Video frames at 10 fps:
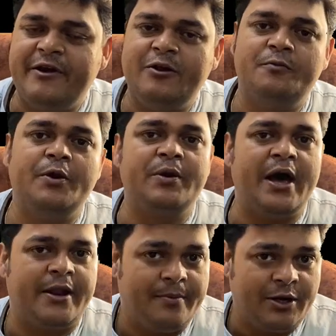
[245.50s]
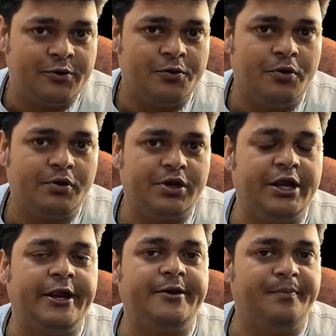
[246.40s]
value. We are able to
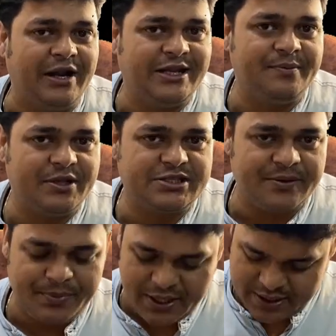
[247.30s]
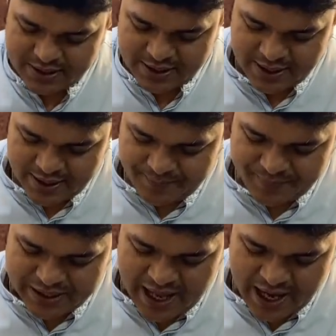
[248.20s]
create multiple subnet.
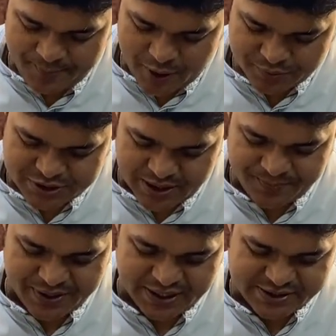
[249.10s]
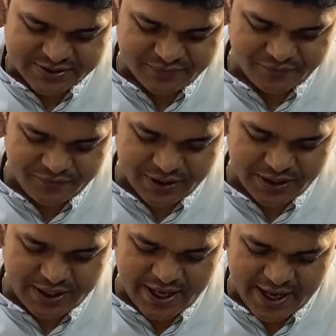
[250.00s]
With the help of subnets,
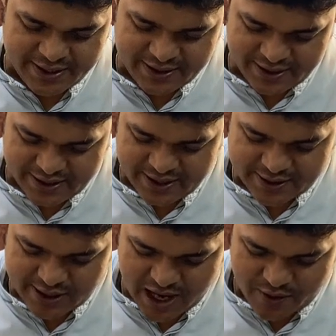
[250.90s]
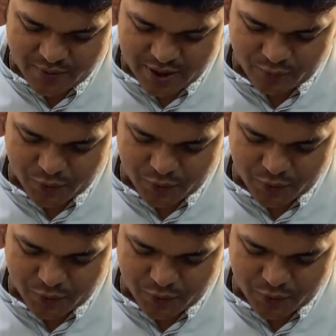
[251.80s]
we can connect our